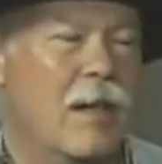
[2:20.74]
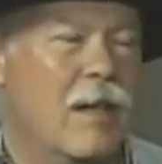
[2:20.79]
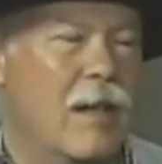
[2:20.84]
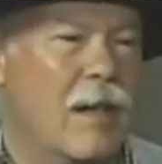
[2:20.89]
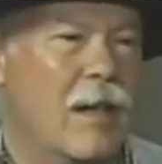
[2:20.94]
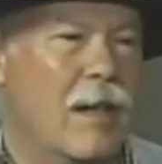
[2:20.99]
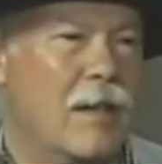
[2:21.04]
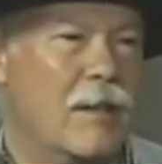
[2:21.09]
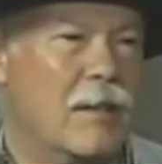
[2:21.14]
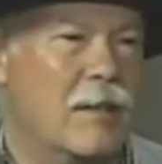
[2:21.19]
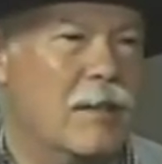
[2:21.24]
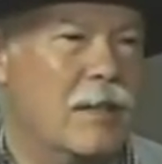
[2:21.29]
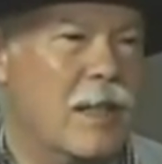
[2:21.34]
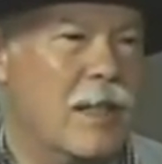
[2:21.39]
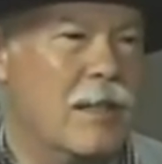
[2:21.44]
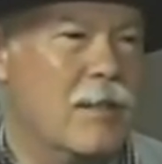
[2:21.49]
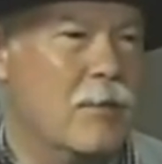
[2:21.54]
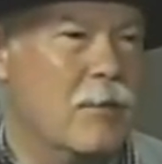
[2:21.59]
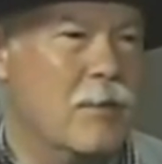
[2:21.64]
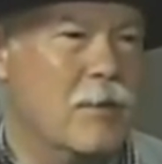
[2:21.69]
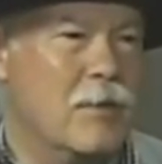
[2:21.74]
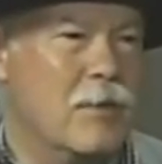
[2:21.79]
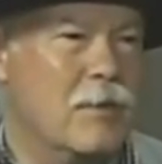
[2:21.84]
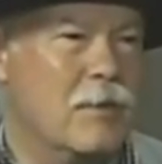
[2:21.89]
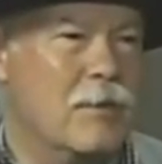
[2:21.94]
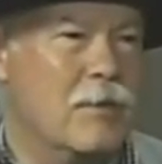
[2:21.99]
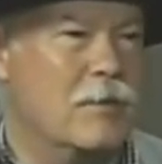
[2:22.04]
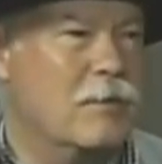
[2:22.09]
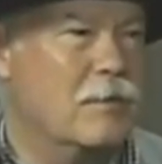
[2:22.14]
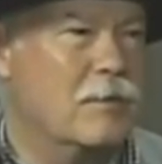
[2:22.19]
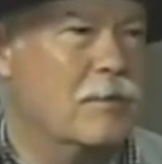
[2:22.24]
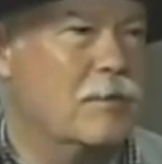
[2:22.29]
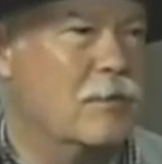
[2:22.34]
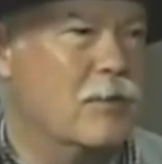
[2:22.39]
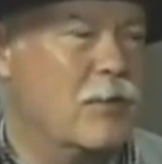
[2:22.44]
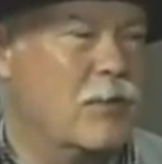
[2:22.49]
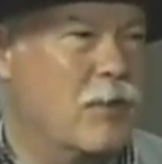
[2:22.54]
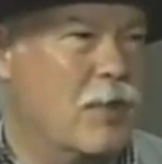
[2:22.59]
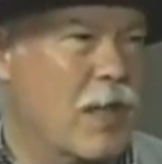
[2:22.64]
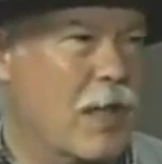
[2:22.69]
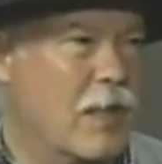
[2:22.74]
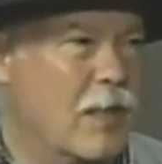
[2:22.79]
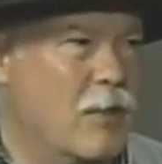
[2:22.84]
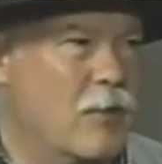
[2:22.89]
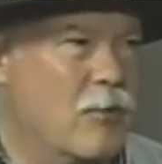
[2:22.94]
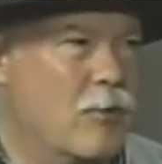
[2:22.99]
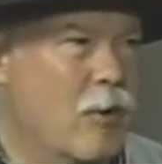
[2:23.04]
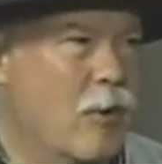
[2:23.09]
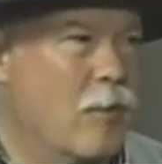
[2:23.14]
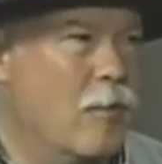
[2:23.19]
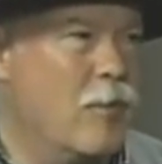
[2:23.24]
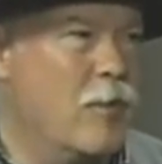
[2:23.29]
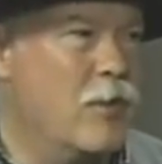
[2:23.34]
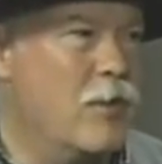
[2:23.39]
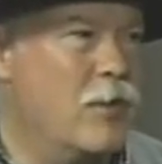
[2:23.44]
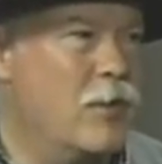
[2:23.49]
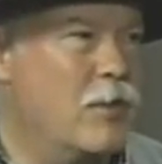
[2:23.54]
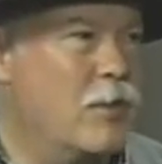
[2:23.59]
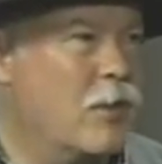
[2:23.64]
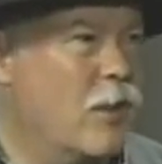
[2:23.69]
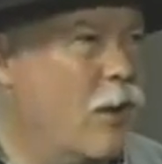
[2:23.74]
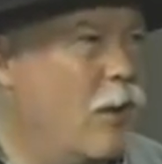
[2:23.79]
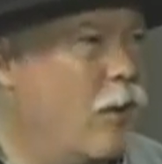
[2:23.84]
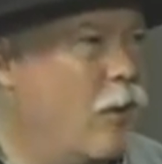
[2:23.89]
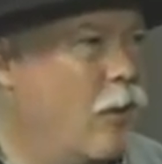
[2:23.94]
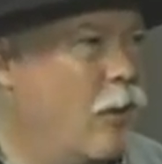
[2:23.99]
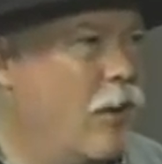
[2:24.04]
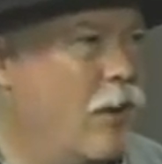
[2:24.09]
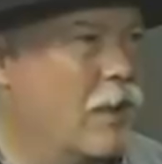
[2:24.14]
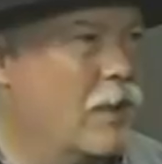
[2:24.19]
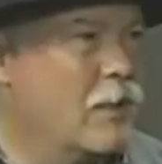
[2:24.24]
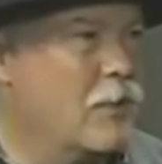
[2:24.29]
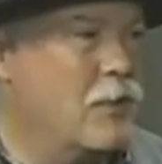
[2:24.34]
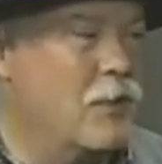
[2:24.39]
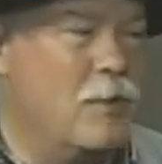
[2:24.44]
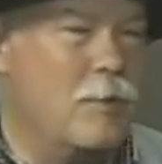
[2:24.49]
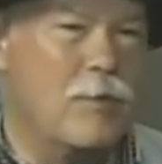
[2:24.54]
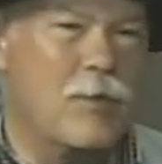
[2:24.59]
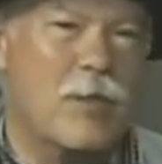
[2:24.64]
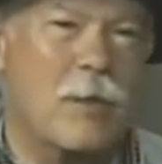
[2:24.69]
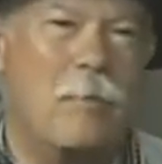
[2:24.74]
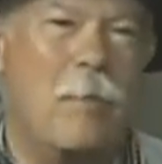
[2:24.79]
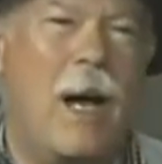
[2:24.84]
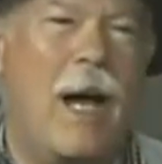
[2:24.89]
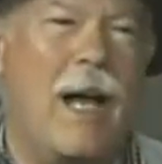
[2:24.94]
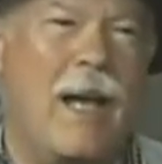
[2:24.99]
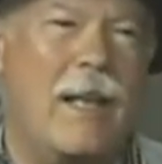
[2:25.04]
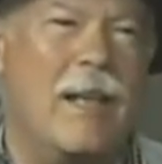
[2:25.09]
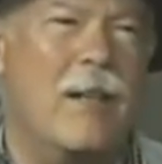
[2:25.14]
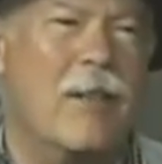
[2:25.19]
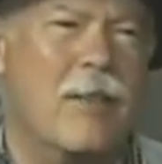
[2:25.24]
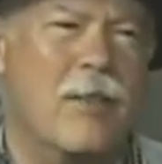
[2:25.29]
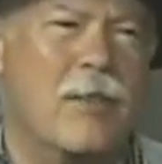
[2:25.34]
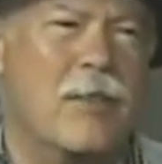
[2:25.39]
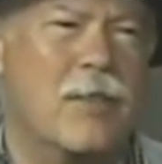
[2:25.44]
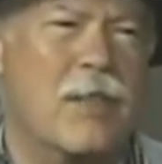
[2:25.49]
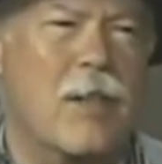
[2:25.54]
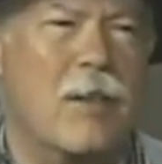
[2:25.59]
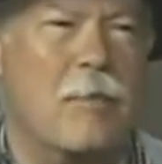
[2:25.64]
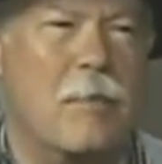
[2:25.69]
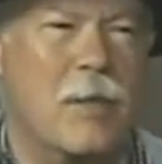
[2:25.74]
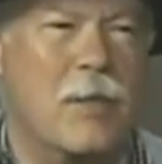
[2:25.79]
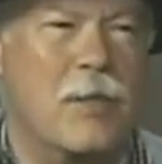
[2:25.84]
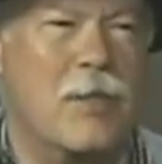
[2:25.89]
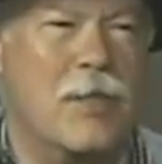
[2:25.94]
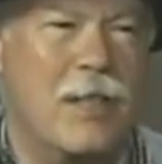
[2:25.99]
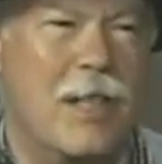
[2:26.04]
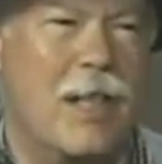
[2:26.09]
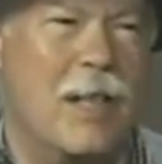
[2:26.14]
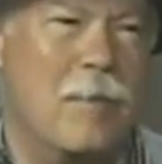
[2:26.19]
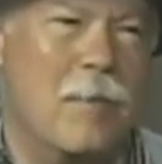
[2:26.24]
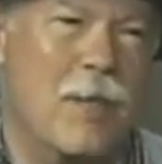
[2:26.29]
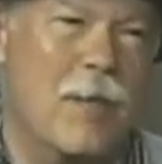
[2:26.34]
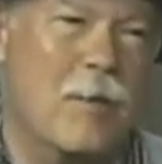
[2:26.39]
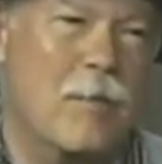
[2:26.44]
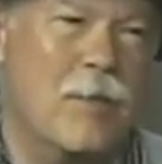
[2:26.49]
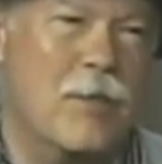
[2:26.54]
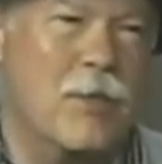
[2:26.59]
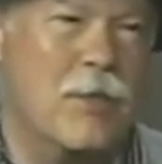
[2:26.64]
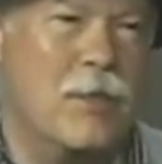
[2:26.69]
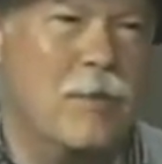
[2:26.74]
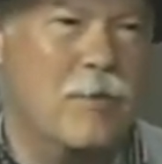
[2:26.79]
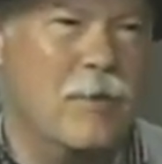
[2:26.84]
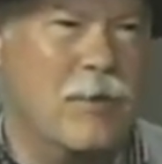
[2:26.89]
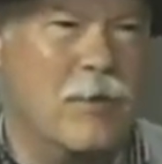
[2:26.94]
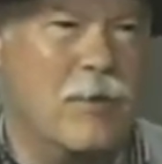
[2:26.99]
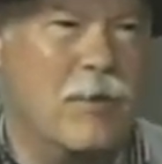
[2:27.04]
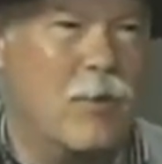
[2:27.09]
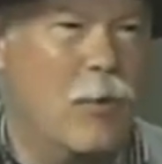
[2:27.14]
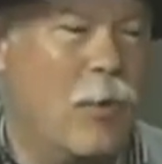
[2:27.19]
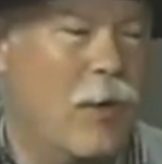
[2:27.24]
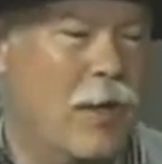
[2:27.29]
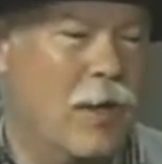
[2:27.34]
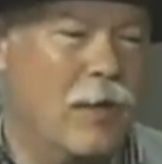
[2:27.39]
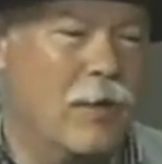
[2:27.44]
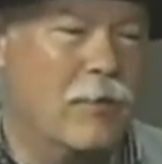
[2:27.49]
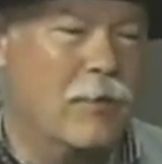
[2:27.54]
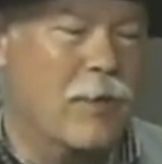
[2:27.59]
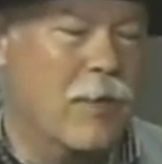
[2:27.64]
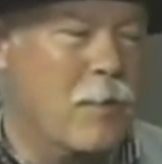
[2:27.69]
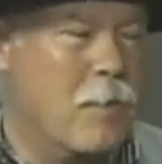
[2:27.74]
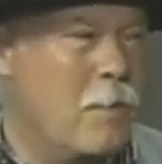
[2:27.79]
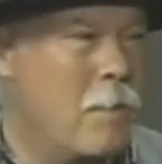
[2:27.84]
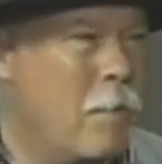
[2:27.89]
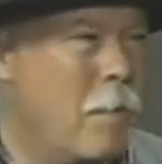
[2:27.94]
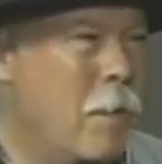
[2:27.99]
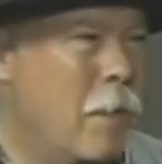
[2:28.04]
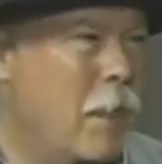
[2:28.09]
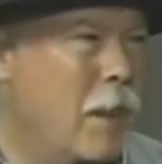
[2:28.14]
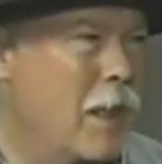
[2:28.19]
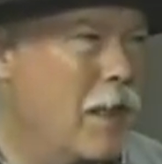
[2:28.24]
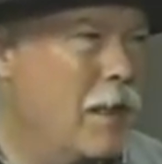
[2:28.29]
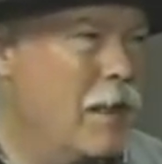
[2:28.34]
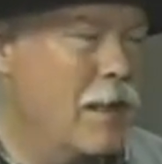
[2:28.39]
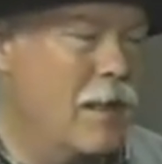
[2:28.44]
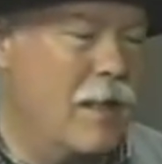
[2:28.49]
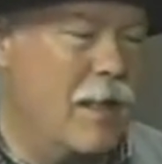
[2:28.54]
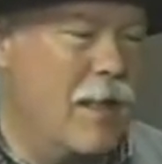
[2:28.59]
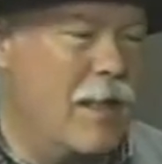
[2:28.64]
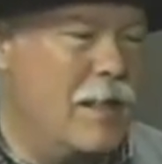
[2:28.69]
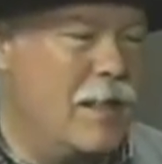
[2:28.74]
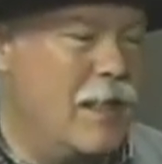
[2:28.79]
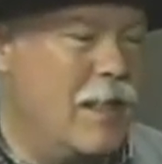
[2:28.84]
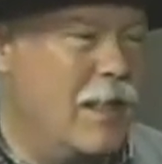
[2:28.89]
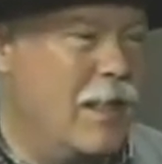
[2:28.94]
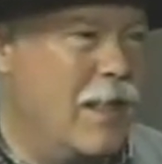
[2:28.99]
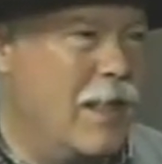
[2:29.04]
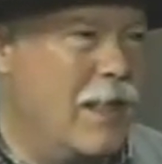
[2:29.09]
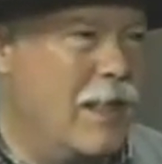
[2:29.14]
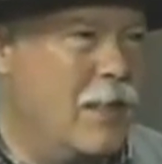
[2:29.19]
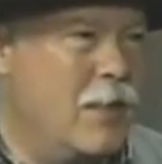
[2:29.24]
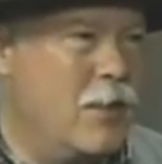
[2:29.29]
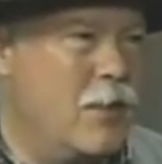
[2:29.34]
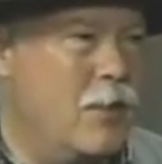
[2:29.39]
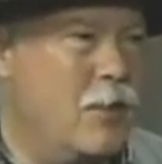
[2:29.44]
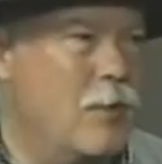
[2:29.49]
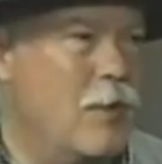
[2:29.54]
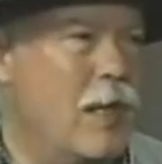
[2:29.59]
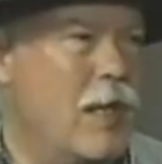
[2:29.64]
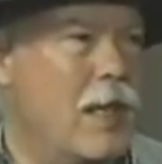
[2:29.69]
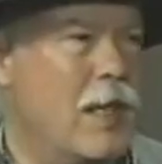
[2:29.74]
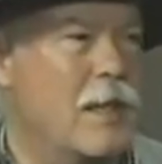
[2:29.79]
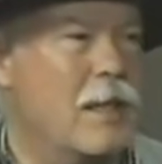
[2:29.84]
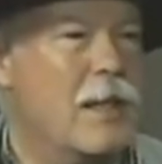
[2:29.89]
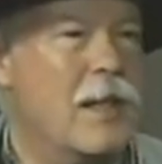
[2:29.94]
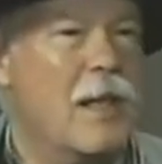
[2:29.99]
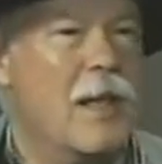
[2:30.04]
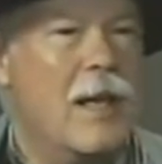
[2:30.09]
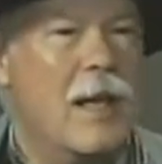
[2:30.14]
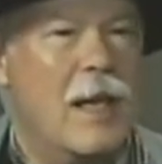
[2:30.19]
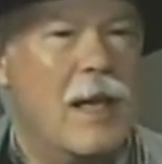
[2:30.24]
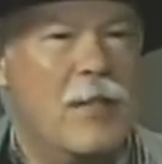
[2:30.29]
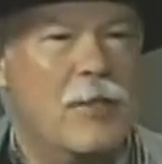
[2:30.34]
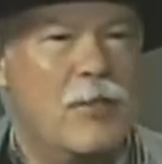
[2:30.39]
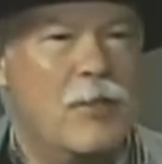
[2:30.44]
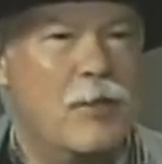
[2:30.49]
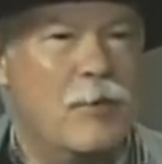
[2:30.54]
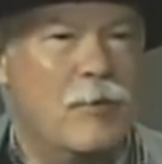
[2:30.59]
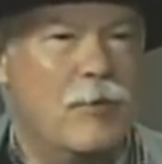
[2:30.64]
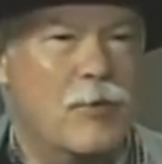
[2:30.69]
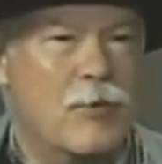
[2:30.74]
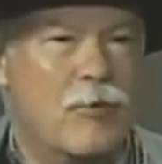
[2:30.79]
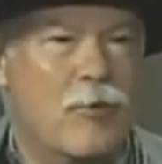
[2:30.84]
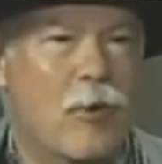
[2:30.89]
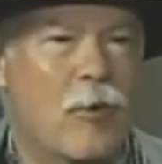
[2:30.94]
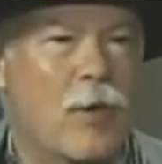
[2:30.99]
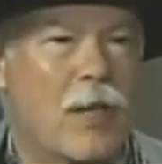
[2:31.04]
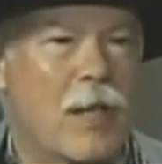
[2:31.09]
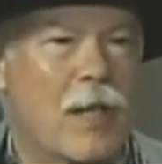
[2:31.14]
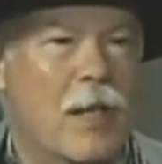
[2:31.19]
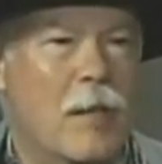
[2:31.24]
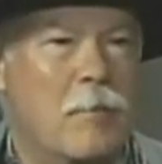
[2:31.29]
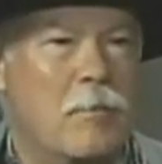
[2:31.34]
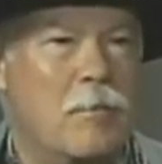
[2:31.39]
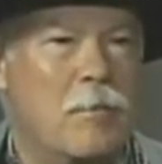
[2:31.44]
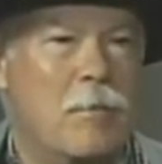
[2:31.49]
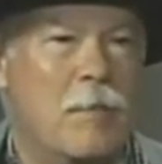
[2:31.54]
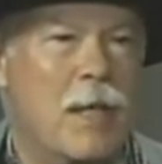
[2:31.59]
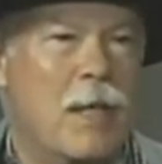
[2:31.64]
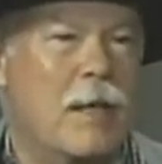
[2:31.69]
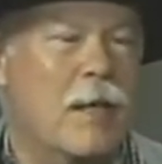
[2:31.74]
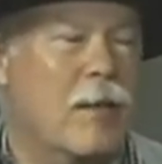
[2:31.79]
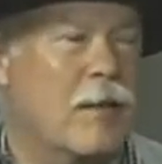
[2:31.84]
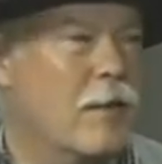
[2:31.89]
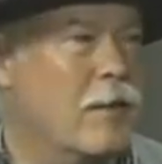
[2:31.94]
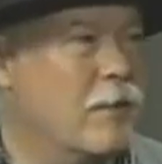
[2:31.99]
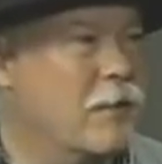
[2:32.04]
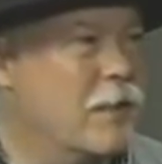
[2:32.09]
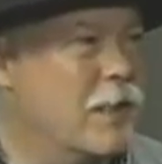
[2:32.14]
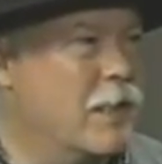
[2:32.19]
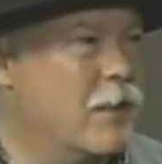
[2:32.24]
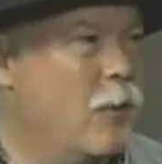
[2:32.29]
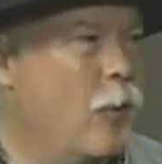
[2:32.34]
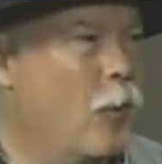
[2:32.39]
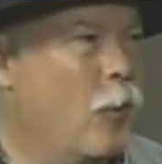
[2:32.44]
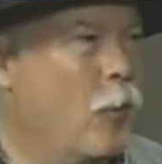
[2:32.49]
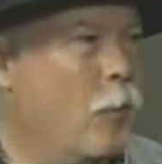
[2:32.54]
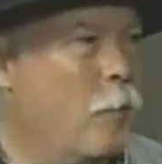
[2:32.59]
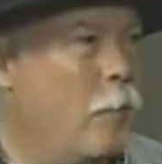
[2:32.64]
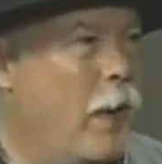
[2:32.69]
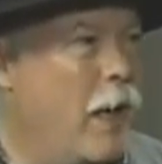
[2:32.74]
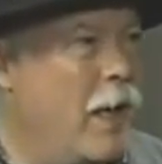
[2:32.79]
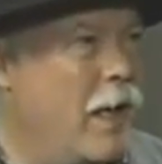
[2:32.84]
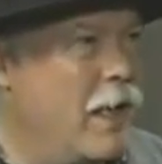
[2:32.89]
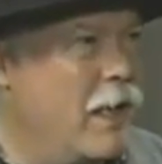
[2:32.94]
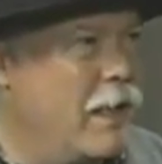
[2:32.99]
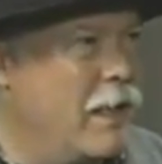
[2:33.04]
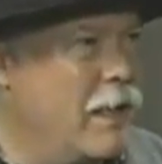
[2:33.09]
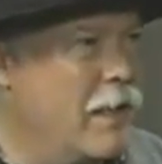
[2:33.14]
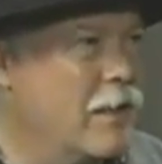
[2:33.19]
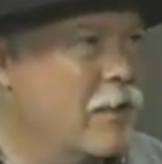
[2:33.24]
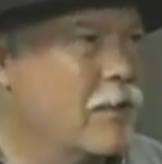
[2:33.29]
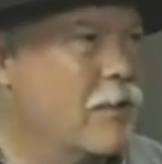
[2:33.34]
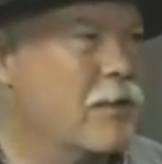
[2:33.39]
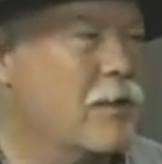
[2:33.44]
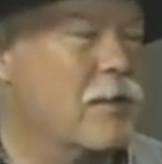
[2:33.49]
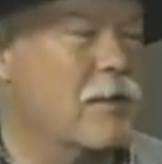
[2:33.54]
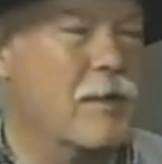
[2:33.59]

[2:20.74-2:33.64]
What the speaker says: The thing that was kind of drove her, she was a pioneer herself, but she came here when she was 12 in 1882, and as she was growing up, here are the old pioneers.